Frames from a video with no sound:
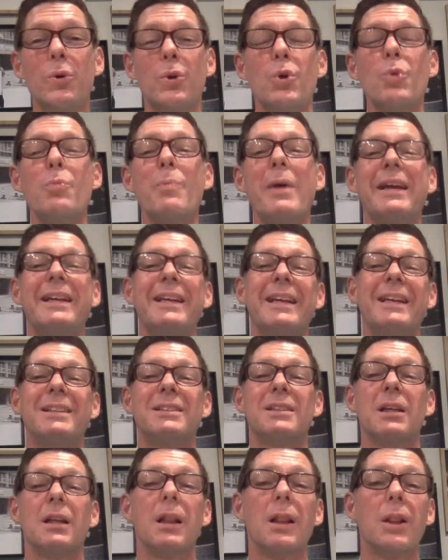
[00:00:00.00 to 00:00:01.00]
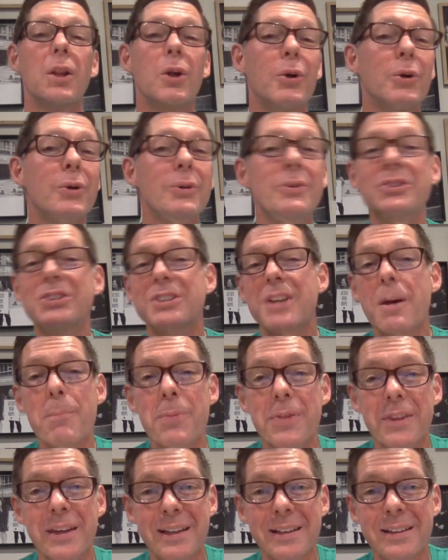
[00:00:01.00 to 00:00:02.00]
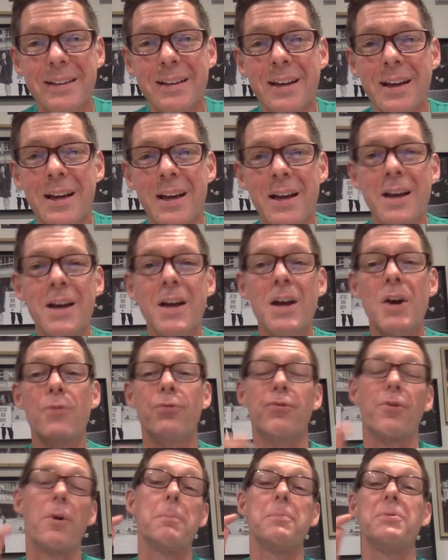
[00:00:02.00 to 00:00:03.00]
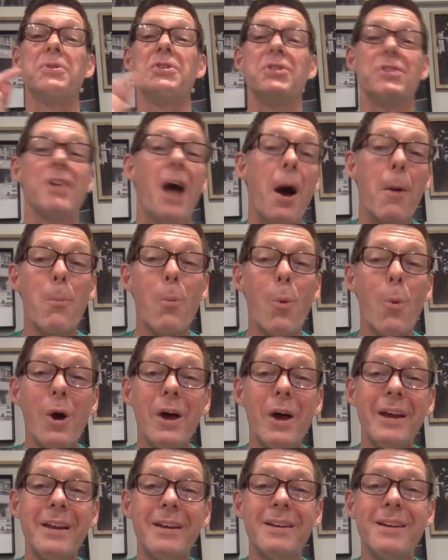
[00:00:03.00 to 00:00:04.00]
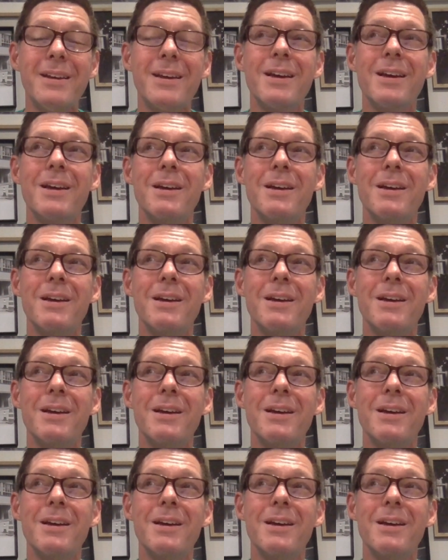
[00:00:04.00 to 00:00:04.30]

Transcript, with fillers: You may need to learn something from someone